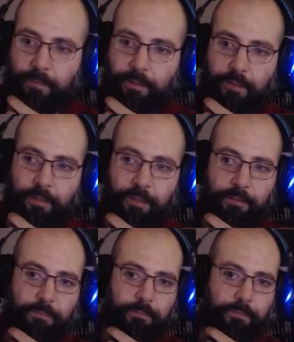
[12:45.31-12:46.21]

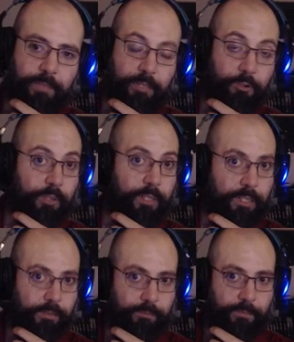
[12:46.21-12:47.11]
Like he couldn't
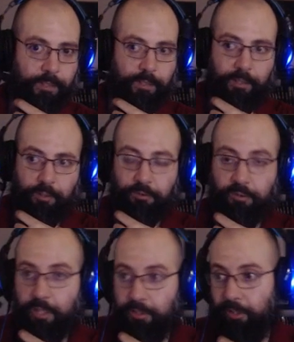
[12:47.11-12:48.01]
eat. He was
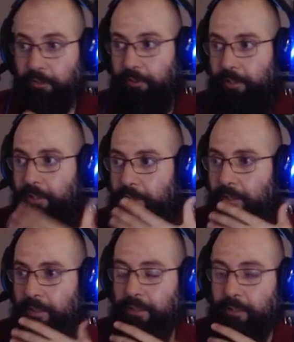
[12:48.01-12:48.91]
nauseous.
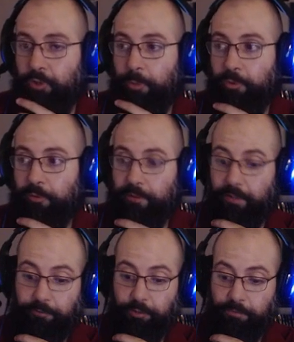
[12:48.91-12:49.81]
He had troubles with his
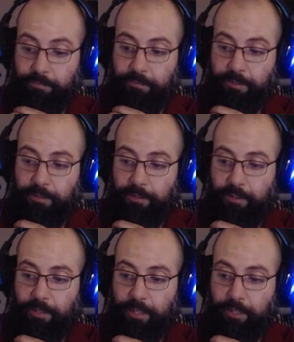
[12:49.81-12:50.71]
liver,
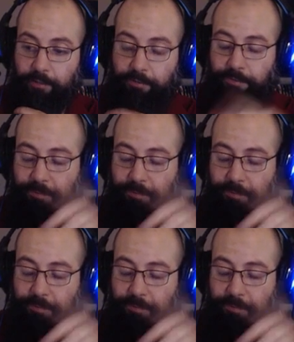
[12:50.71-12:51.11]
and